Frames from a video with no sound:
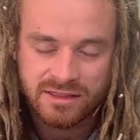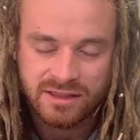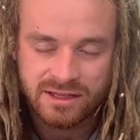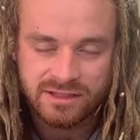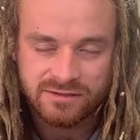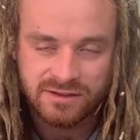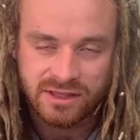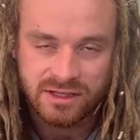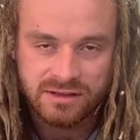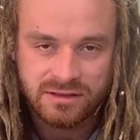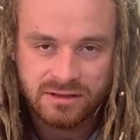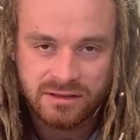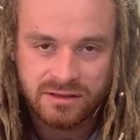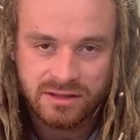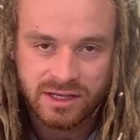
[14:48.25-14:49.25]
Thanks for
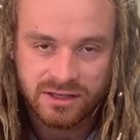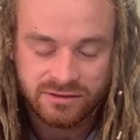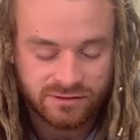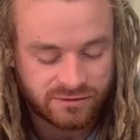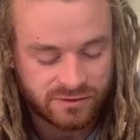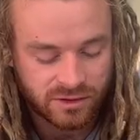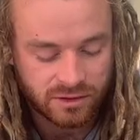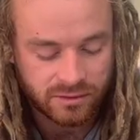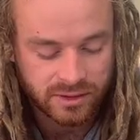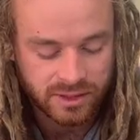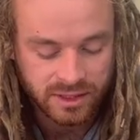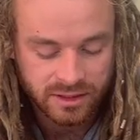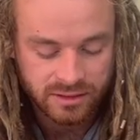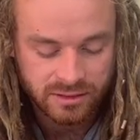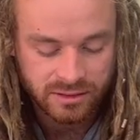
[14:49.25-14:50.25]
listening. Thanks for
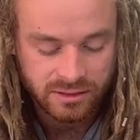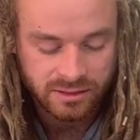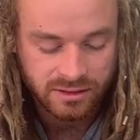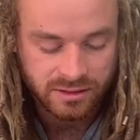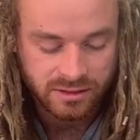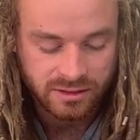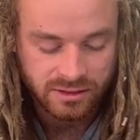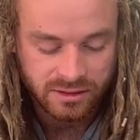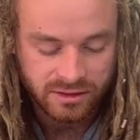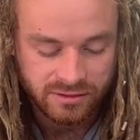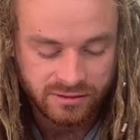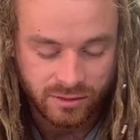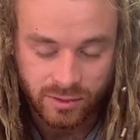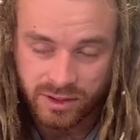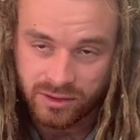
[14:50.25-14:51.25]
following.
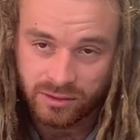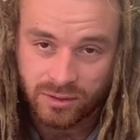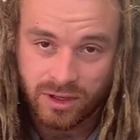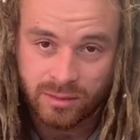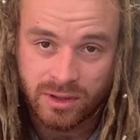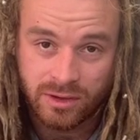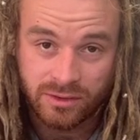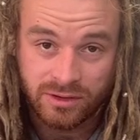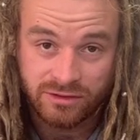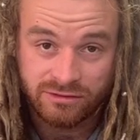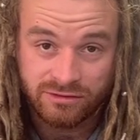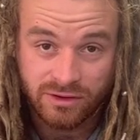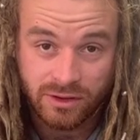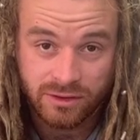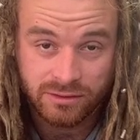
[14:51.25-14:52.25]
If you're wondering why I'm holding a
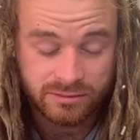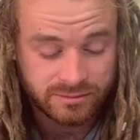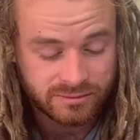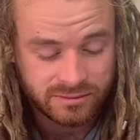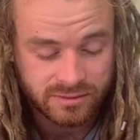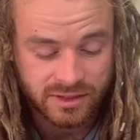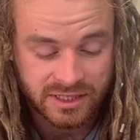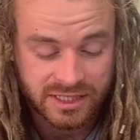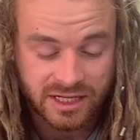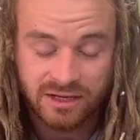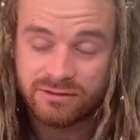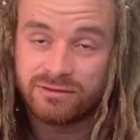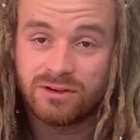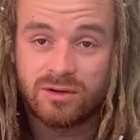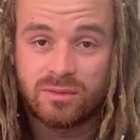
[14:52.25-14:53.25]
phone, I
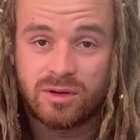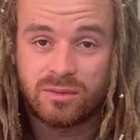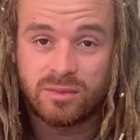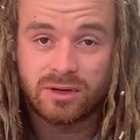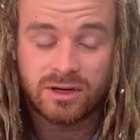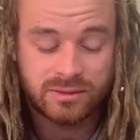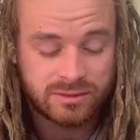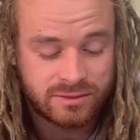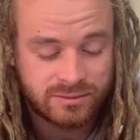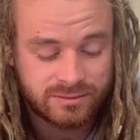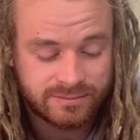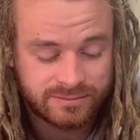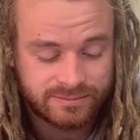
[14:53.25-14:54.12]
can't find my Bible.